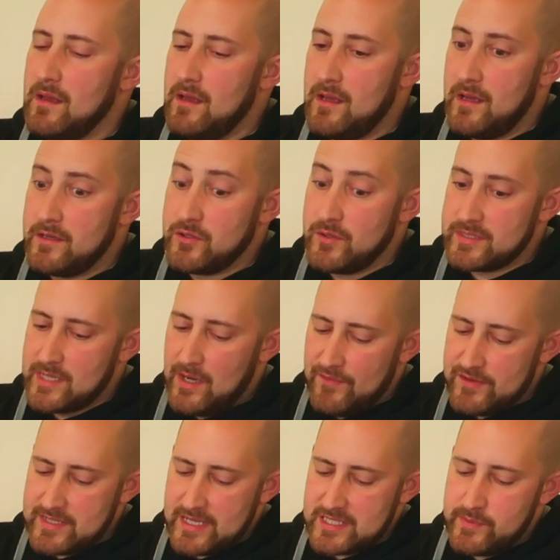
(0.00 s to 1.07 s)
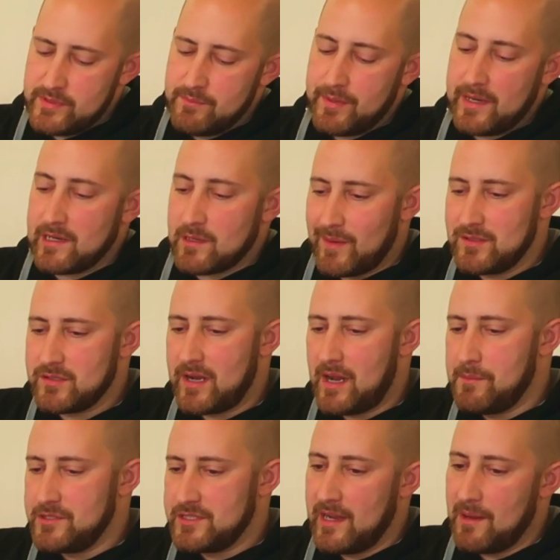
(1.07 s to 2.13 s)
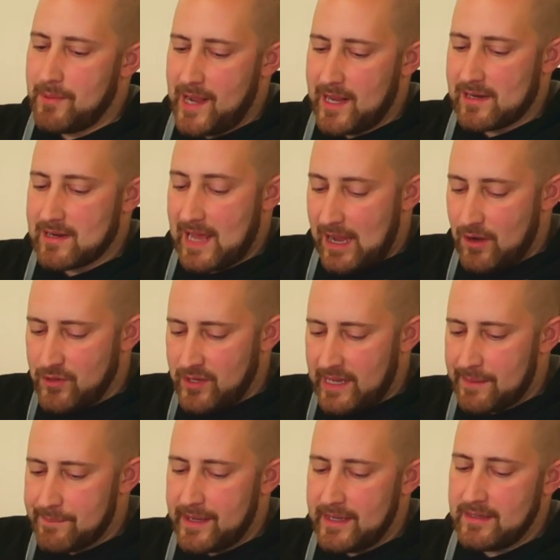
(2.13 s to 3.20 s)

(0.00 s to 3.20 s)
do a self-assessment, but it depends on how much you get paid and how you get paid.